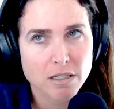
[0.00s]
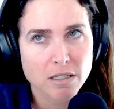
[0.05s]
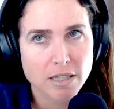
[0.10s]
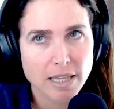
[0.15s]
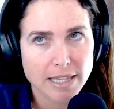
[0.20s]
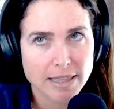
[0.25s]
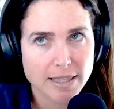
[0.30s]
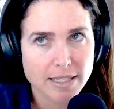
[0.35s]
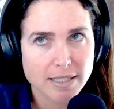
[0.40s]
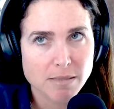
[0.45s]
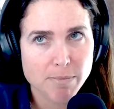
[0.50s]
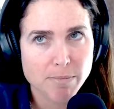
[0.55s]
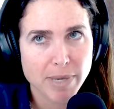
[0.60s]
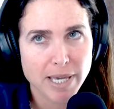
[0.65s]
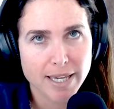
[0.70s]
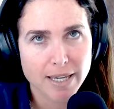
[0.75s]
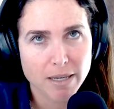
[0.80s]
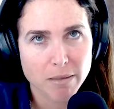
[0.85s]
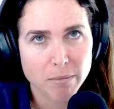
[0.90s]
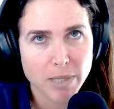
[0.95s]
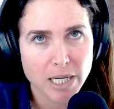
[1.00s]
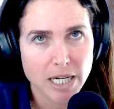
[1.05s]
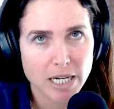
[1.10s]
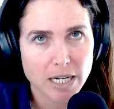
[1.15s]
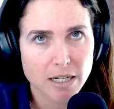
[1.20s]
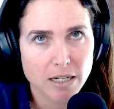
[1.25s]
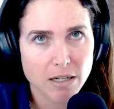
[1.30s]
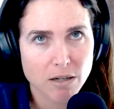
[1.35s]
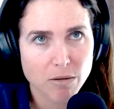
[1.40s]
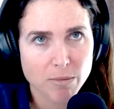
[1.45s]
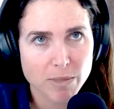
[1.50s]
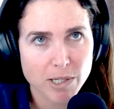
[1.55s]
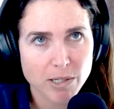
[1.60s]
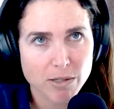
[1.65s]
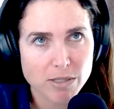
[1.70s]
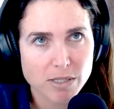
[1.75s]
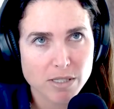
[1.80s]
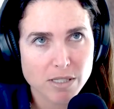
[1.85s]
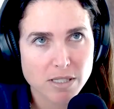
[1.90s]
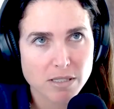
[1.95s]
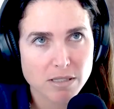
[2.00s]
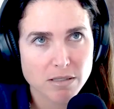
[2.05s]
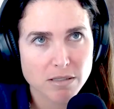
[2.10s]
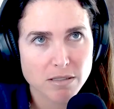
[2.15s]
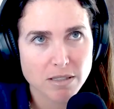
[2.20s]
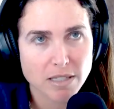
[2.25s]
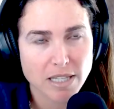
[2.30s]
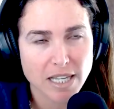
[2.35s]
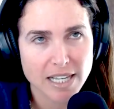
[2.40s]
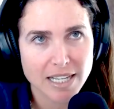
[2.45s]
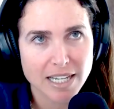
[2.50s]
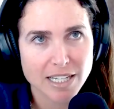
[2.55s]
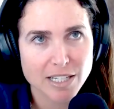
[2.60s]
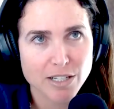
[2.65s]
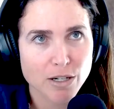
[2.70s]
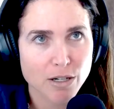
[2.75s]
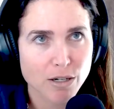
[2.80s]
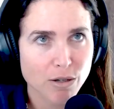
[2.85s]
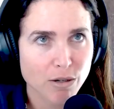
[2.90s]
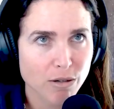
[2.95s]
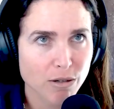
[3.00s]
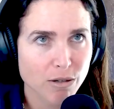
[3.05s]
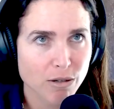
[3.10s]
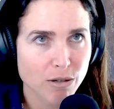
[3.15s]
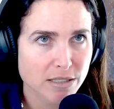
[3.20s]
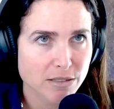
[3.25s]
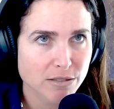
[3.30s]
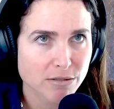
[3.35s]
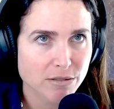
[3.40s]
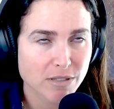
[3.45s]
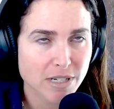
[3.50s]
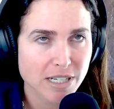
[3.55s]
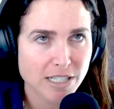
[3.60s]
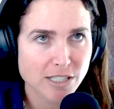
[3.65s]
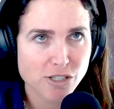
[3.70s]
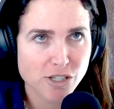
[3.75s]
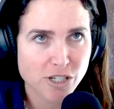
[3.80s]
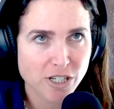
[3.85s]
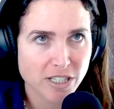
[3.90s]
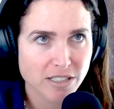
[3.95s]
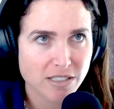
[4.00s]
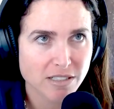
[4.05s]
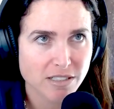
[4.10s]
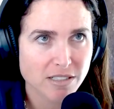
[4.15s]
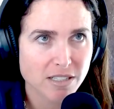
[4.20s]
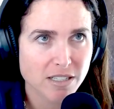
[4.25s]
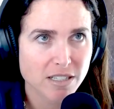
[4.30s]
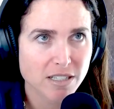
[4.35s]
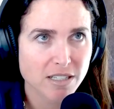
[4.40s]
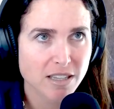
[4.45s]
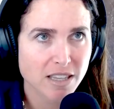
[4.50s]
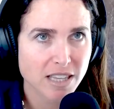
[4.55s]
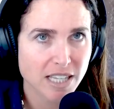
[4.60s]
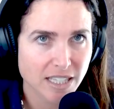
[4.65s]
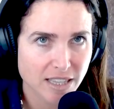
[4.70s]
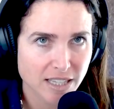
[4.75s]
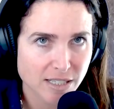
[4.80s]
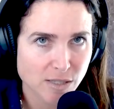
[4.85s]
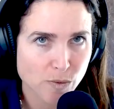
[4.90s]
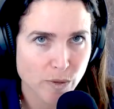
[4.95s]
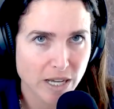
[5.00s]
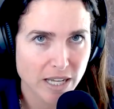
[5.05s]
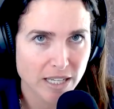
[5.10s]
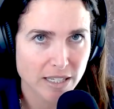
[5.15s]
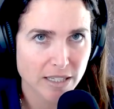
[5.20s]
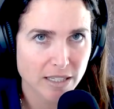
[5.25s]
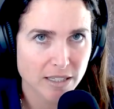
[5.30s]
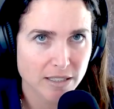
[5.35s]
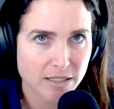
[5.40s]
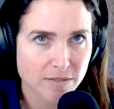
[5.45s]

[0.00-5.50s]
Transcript: like this ping pong almost. Like, I know I don't, I shouldn't think this way.